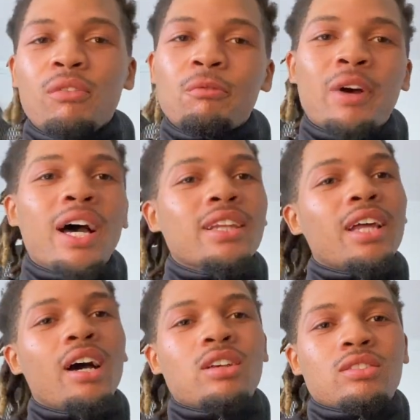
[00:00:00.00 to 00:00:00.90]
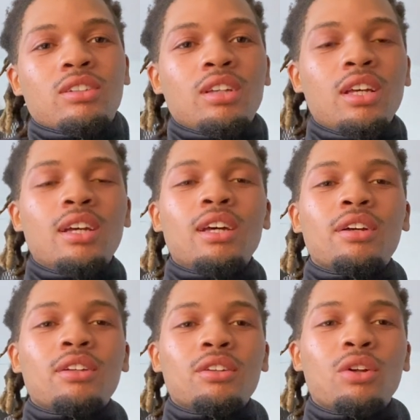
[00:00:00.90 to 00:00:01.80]

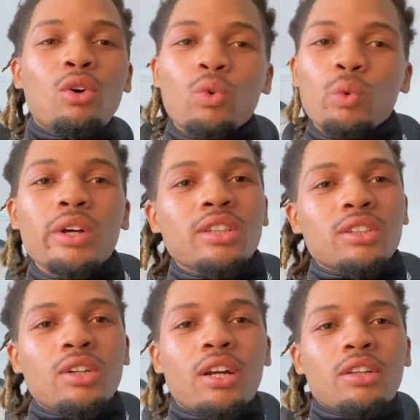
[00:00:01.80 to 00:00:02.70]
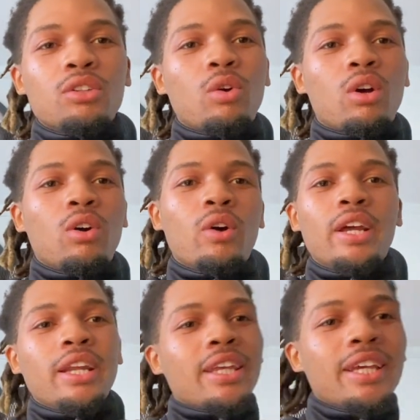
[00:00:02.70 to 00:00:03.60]
5,000, don't rush and try to, you know, go ahead
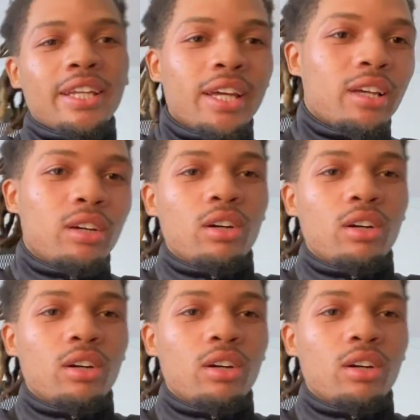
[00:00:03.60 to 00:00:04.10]
and get that.